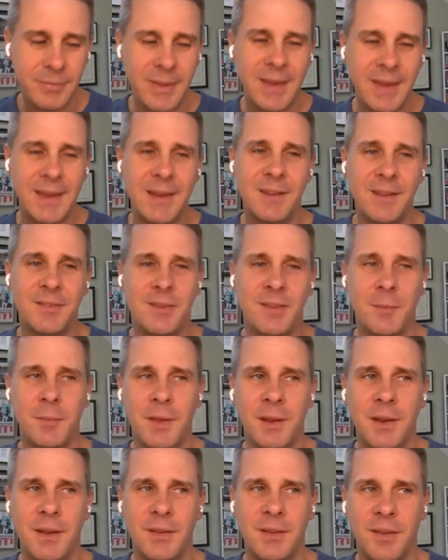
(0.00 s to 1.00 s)
It
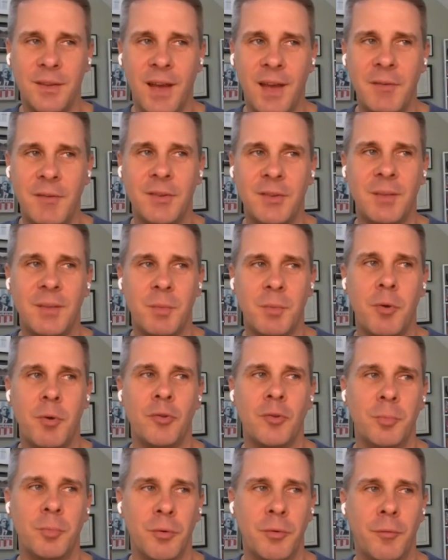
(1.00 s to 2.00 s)
is obviously a
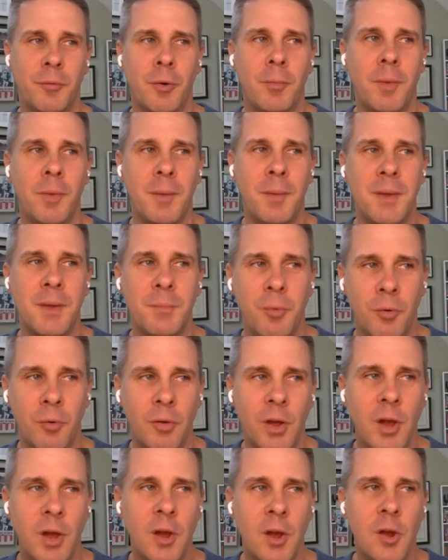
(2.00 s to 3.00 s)
proposal put forward by
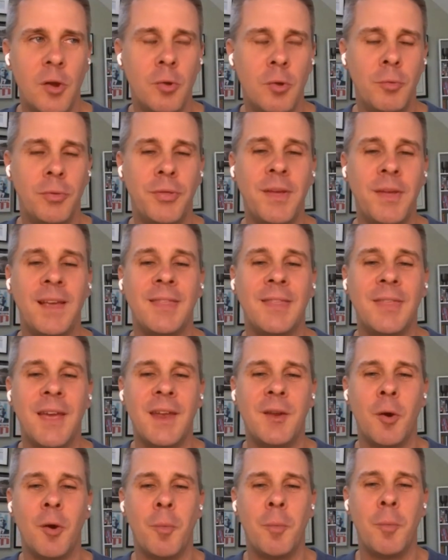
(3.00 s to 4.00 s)
people who think
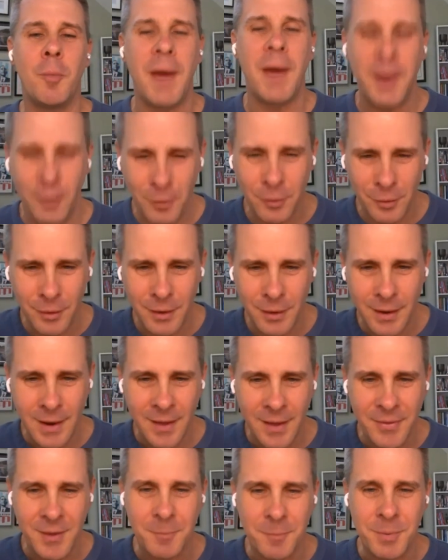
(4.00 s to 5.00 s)
they know better
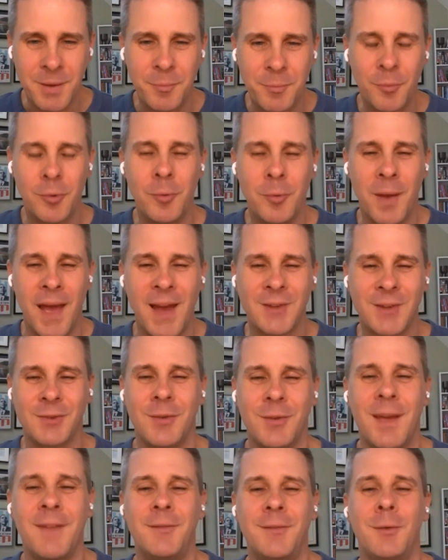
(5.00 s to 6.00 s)
than people who
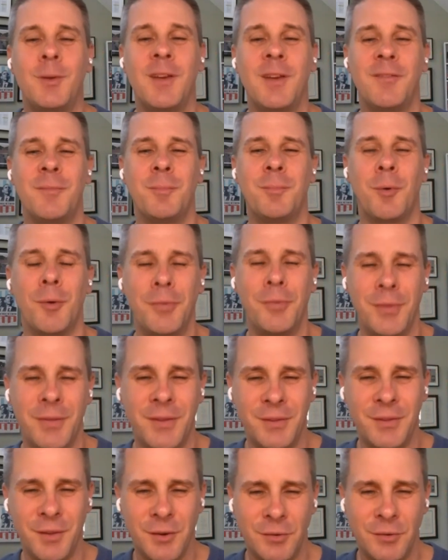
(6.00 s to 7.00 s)
actually have to give birth in
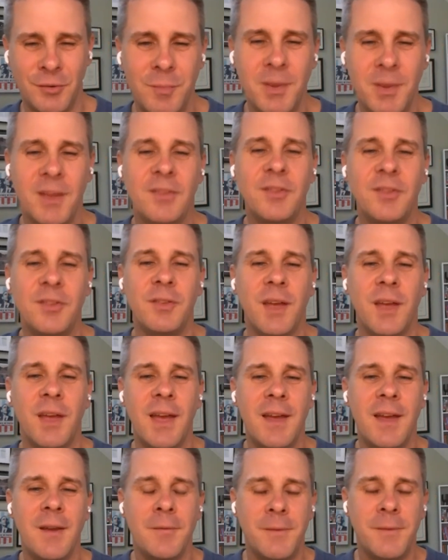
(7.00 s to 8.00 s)
this country, because
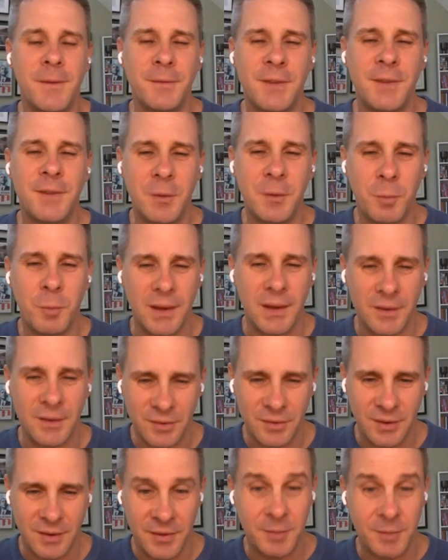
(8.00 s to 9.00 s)
15
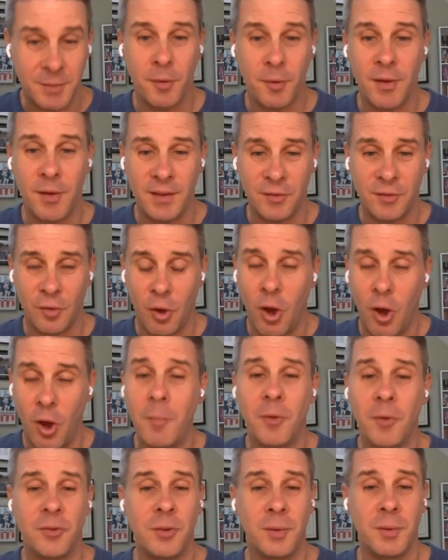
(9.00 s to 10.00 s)
weeks, and this bill has
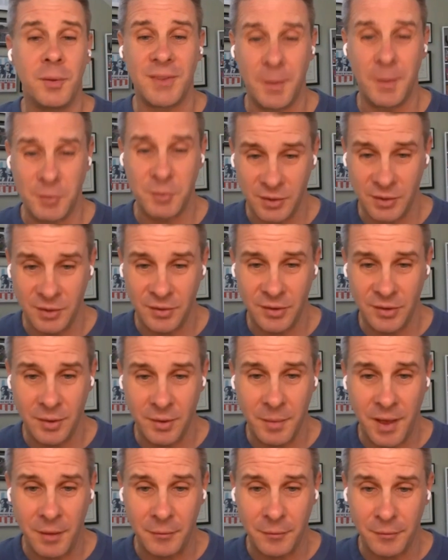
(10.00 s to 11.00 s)
almost no exceptions
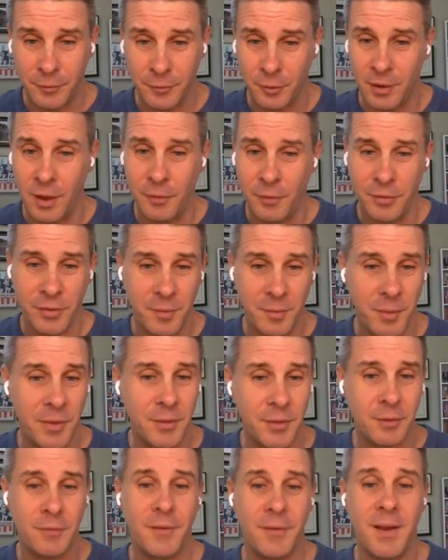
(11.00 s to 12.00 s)
about for health of the
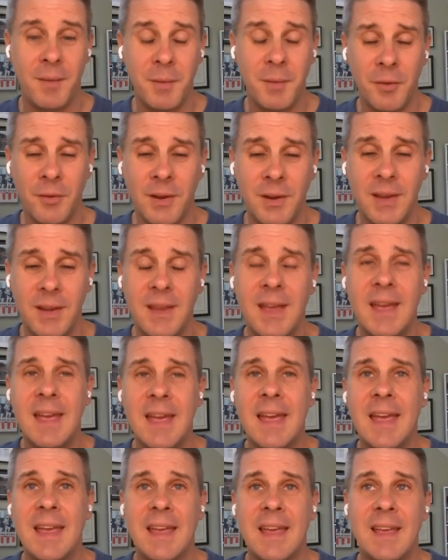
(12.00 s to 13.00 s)
mother and viability,
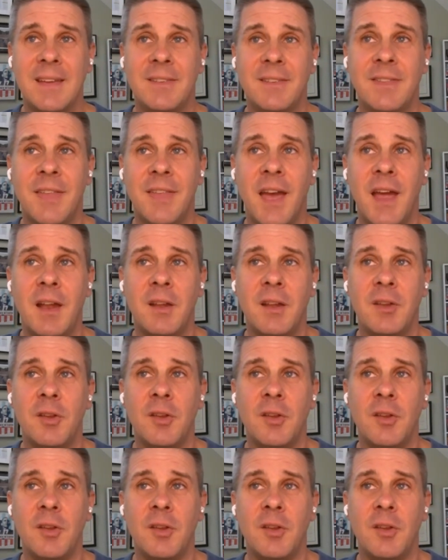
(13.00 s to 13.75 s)
is that